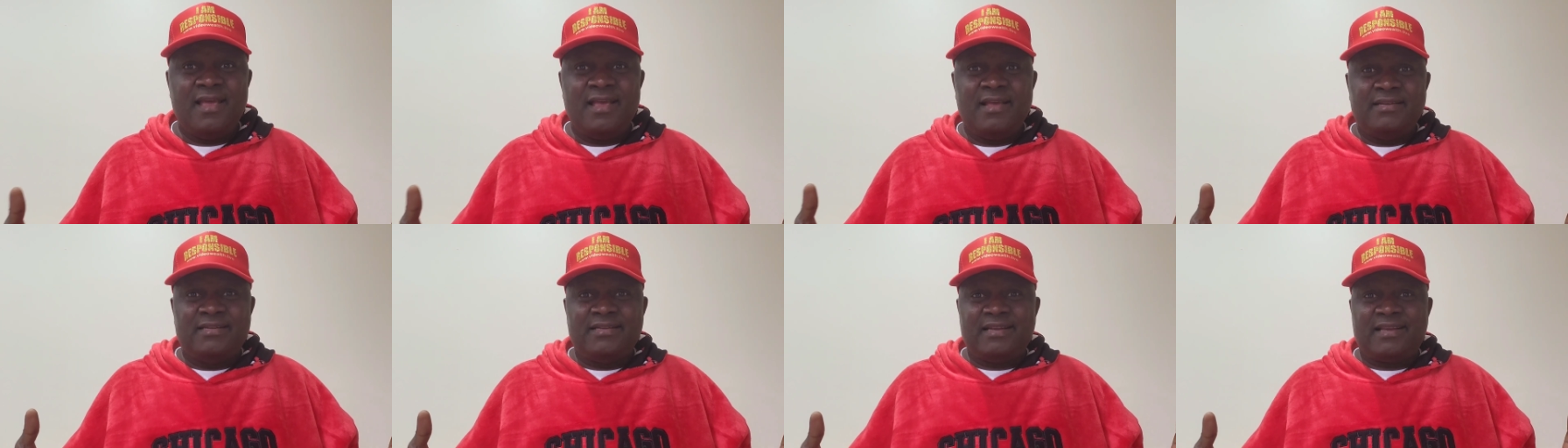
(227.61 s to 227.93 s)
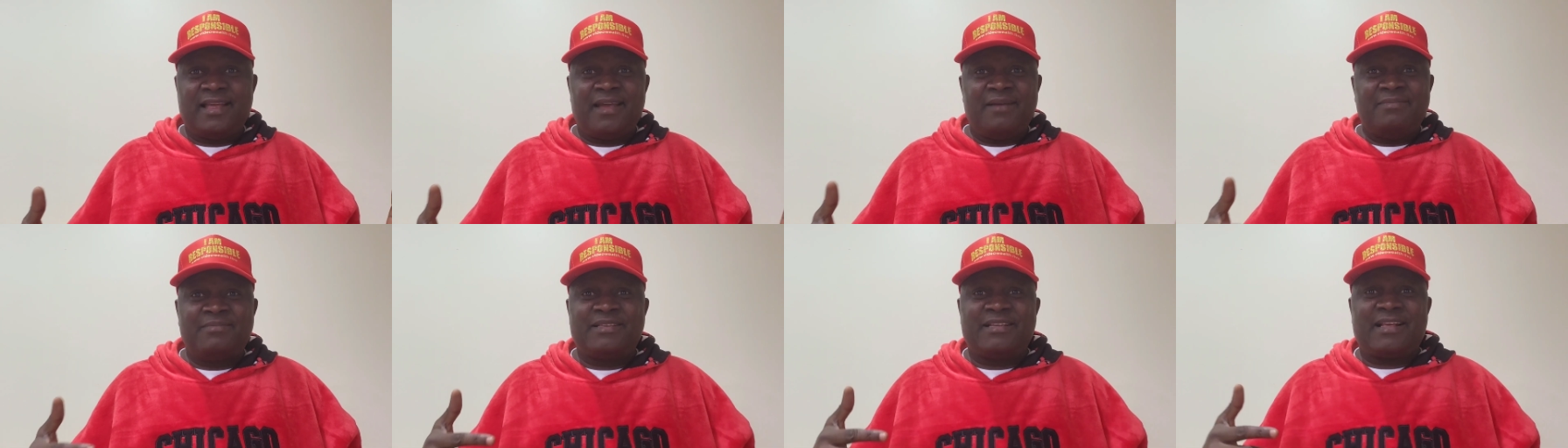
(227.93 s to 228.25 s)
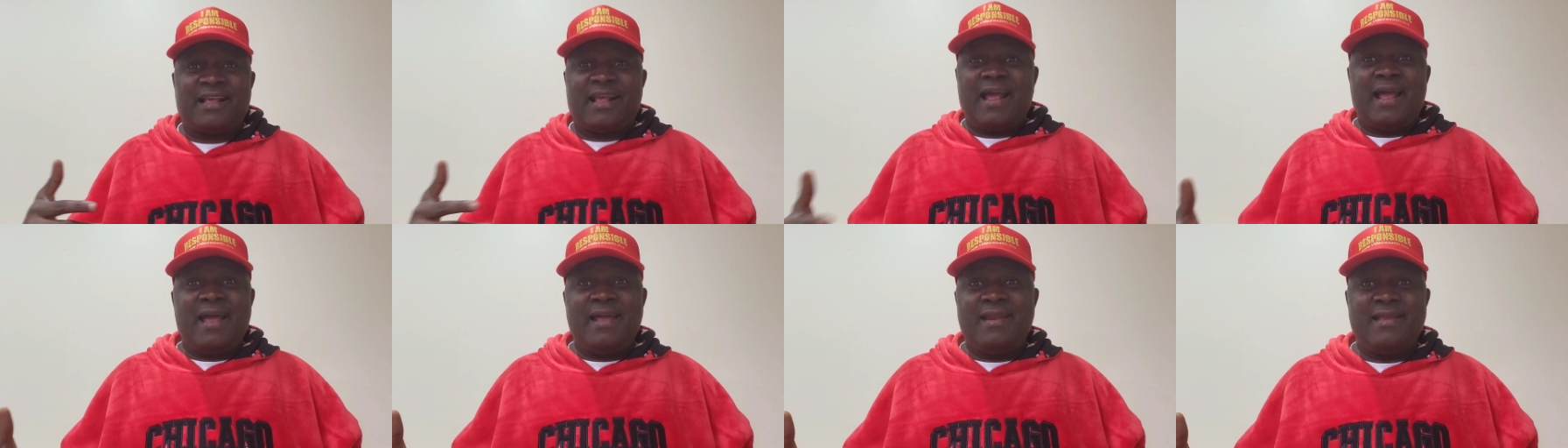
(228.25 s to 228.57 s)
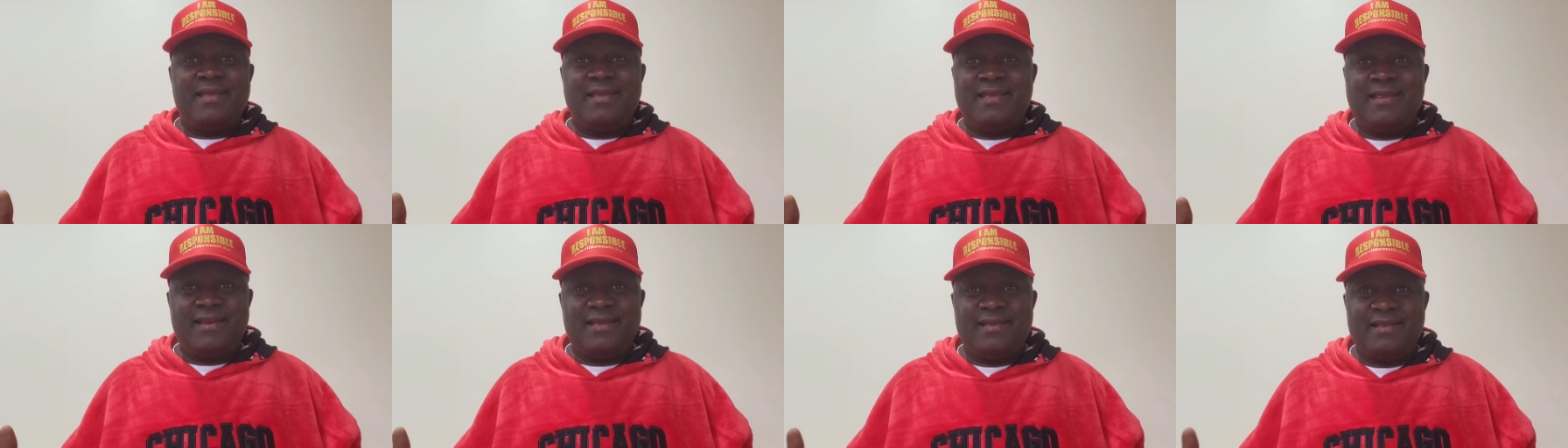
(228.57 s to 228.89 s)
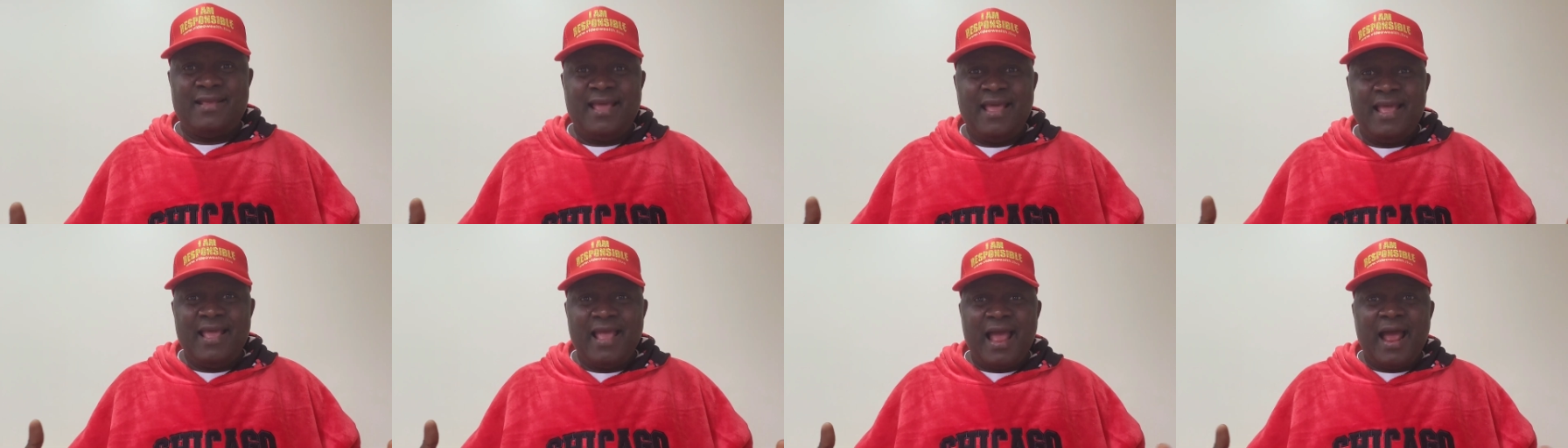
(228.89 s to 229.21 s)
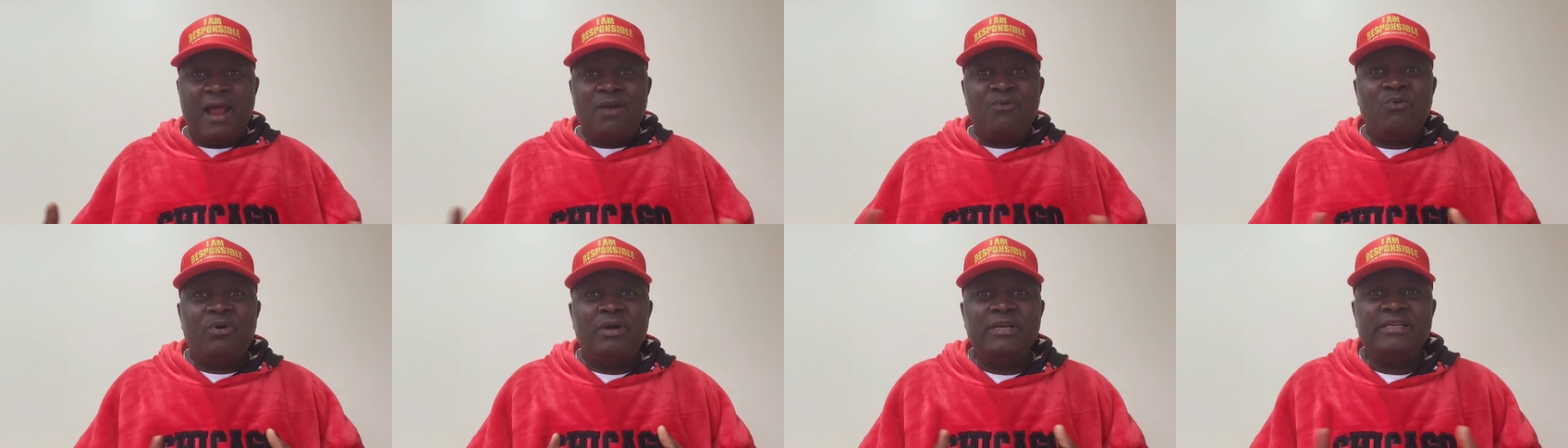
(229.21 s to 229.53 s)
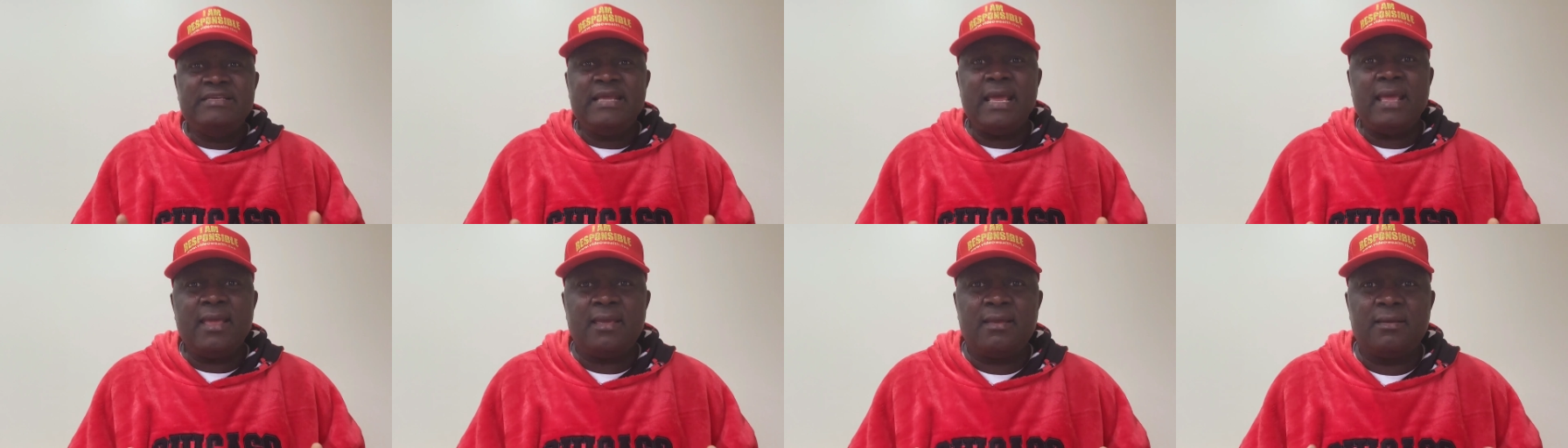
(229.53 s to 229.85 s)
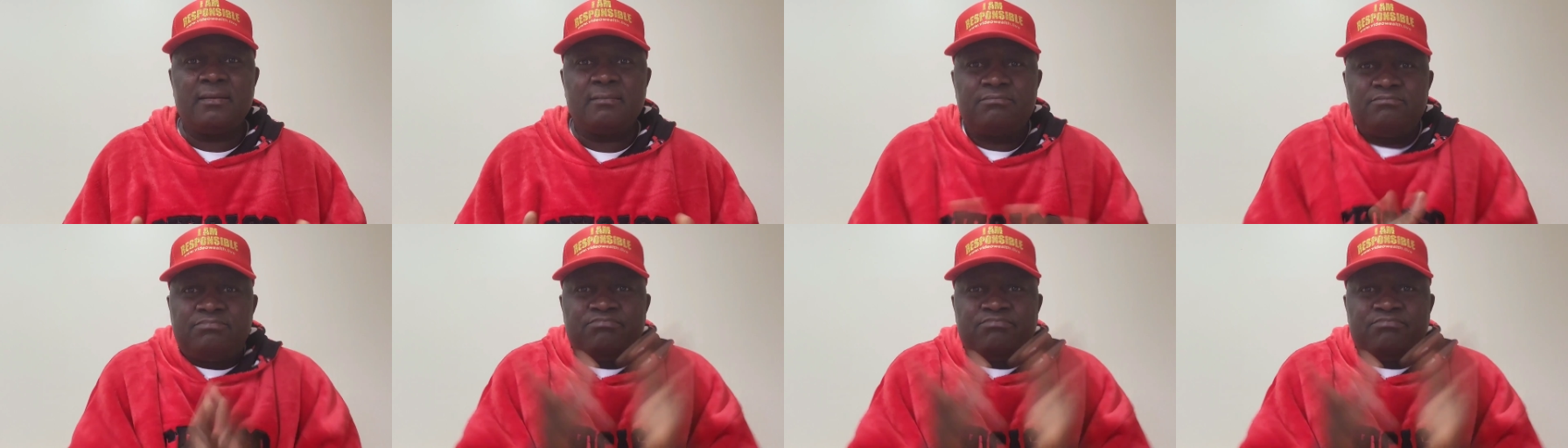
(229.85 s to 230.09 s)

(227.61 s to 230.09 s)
She kept carrying it. And one day,